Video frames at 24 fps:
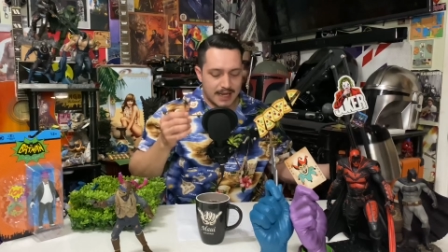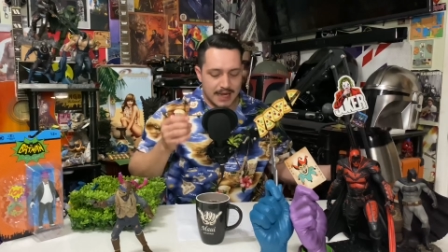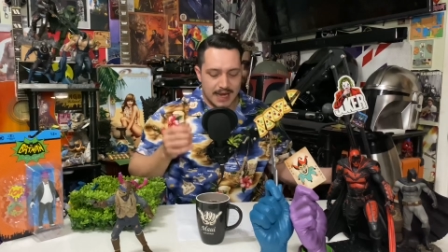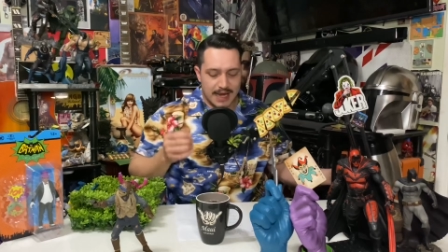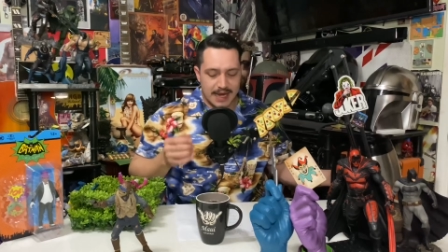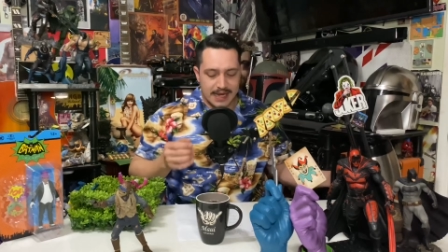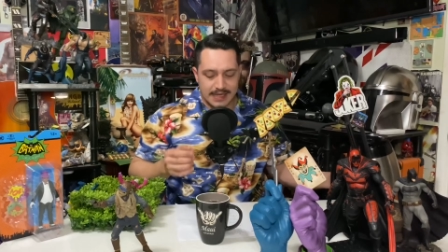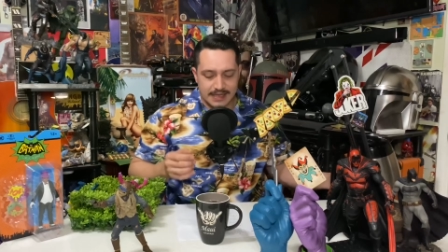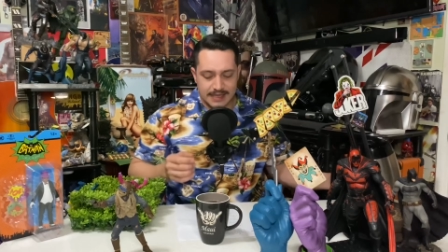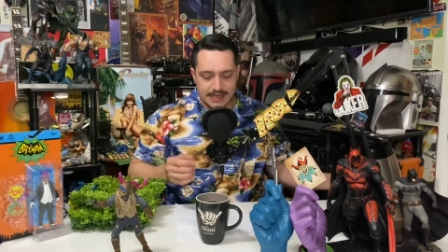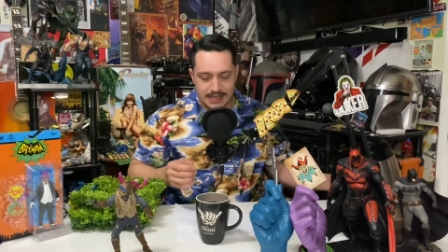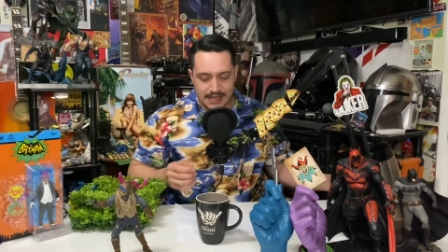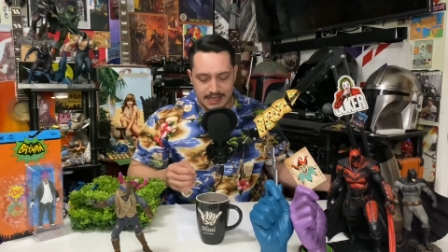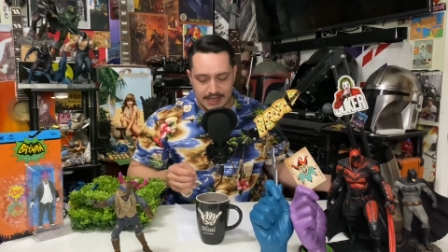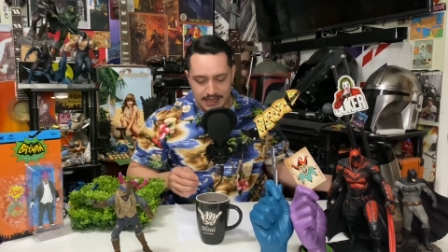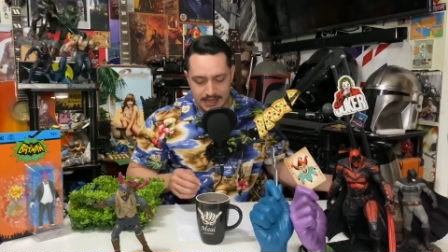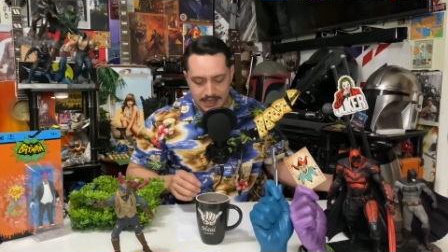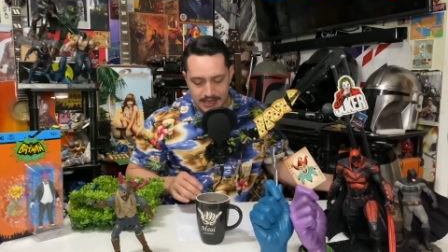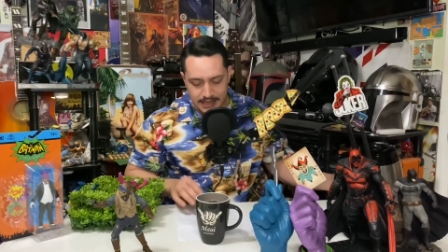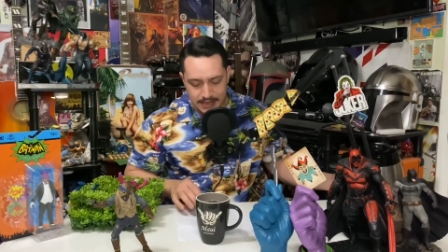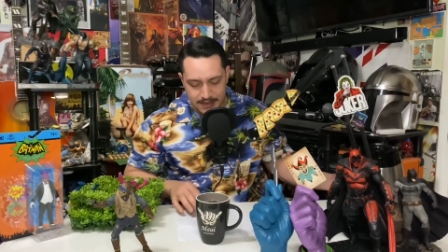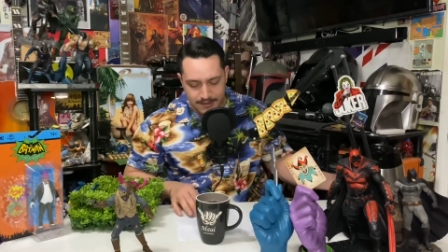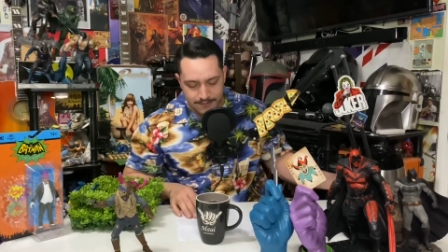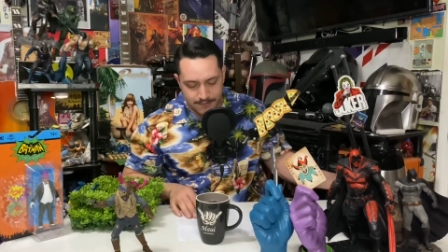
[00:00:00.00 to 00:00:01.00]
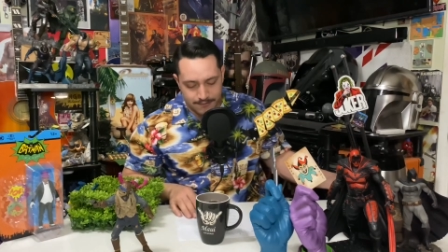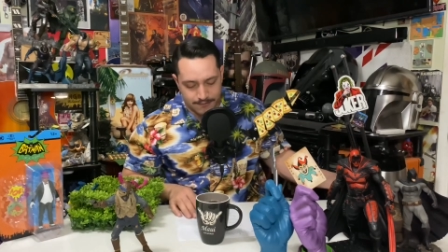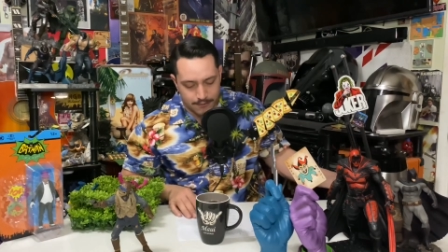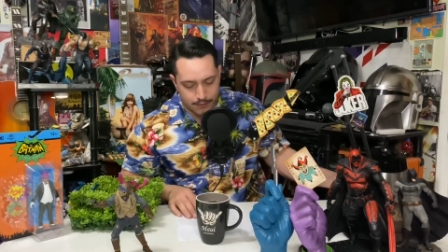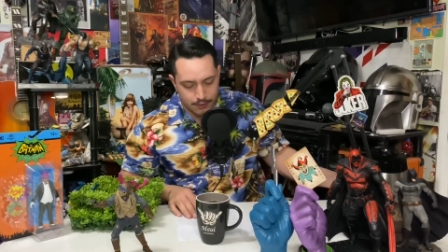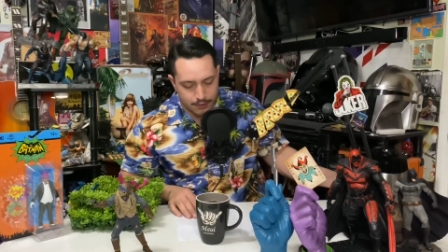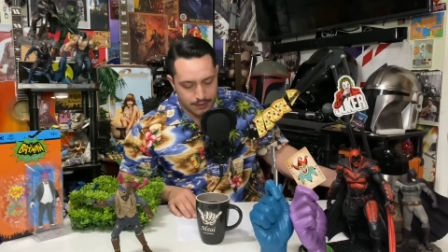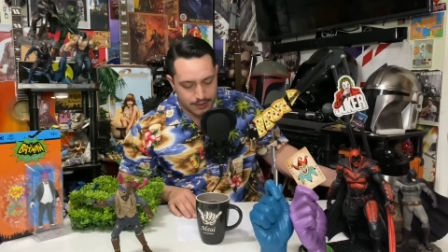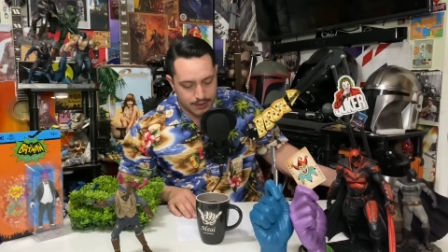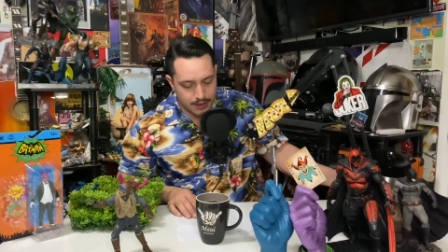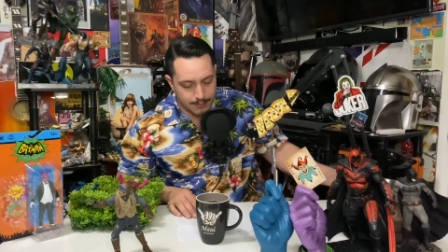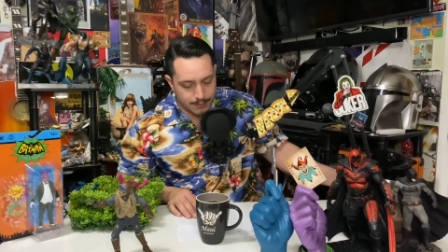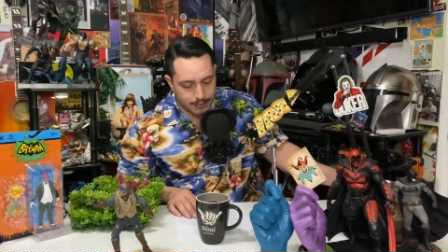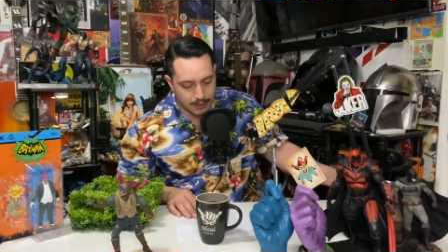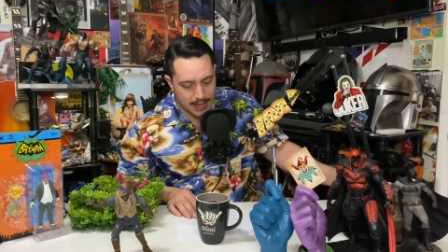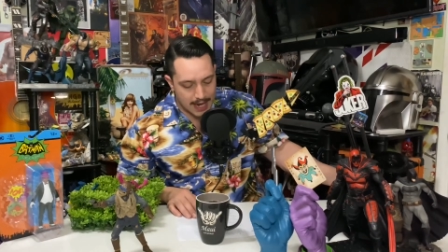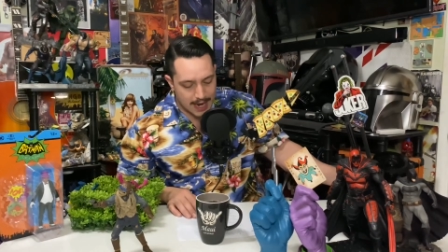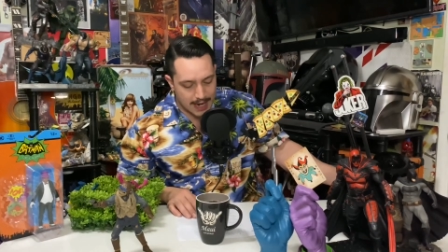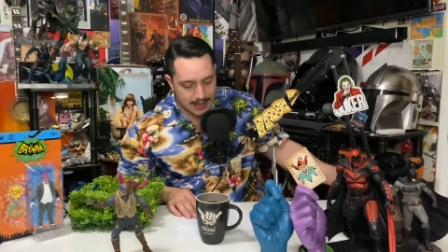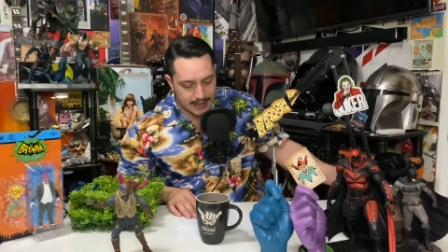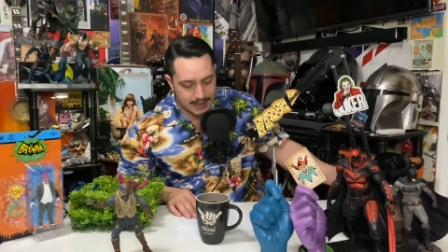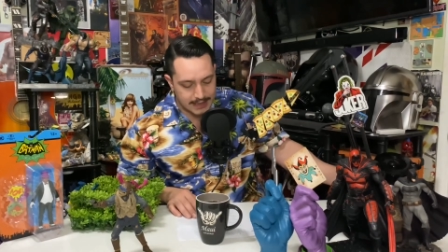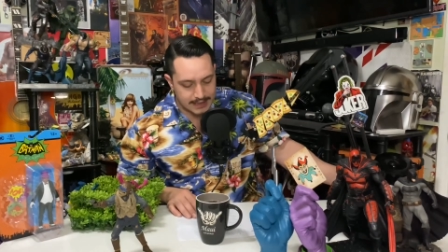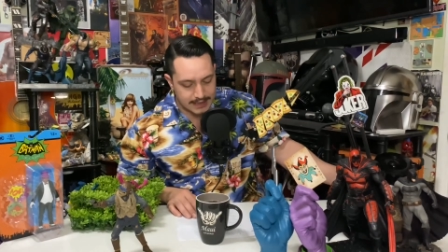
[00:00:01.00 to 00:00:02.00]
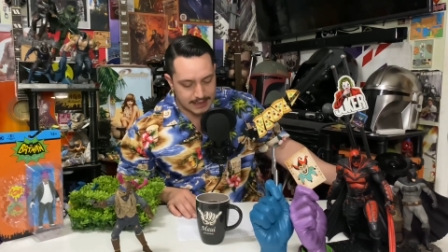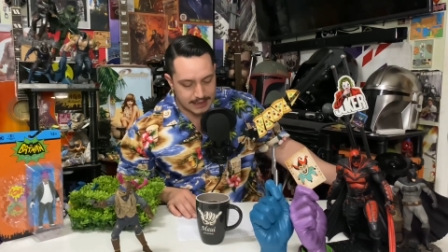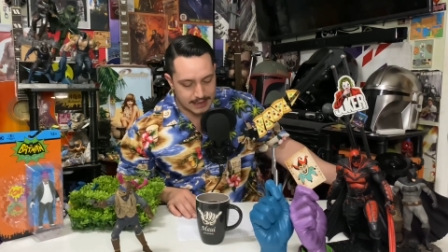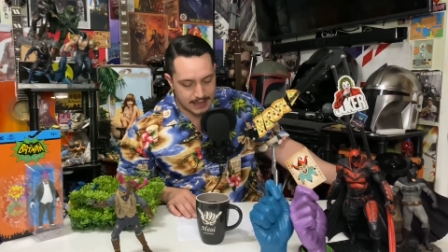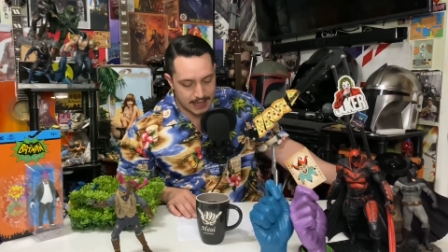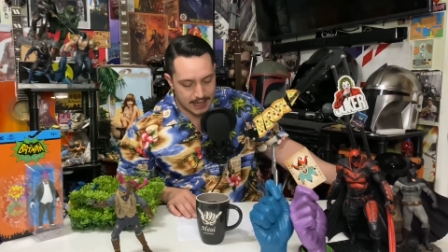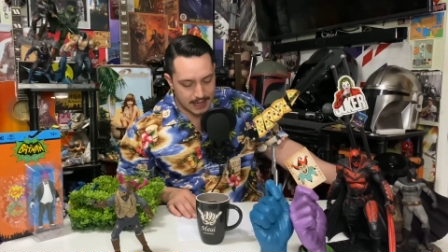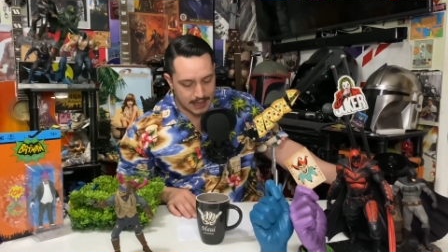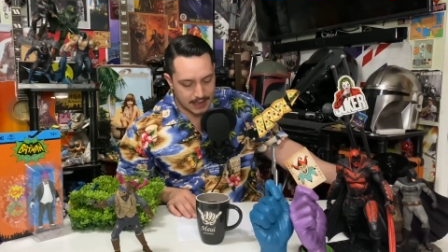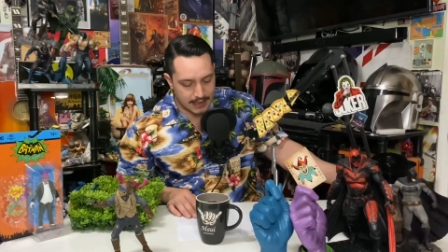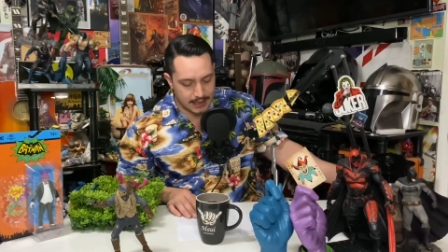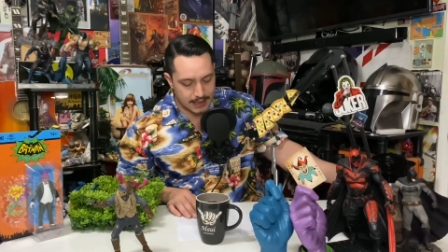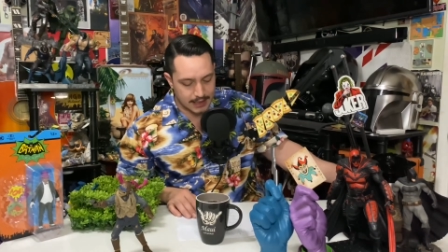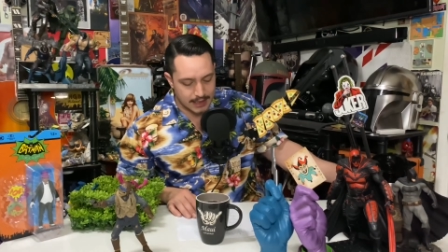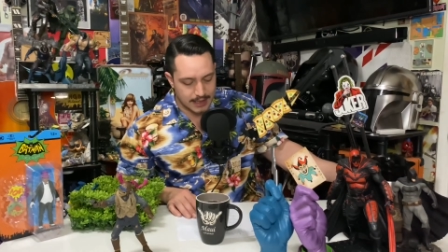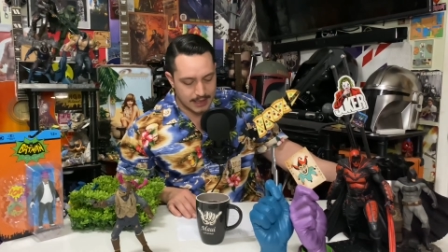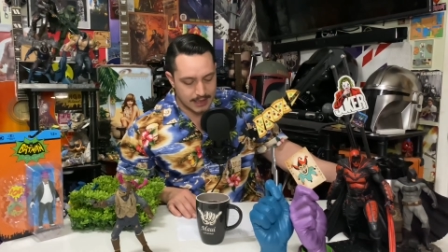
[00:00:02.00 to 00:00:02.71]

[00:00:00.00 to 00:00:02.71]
a tease for the Blackest Night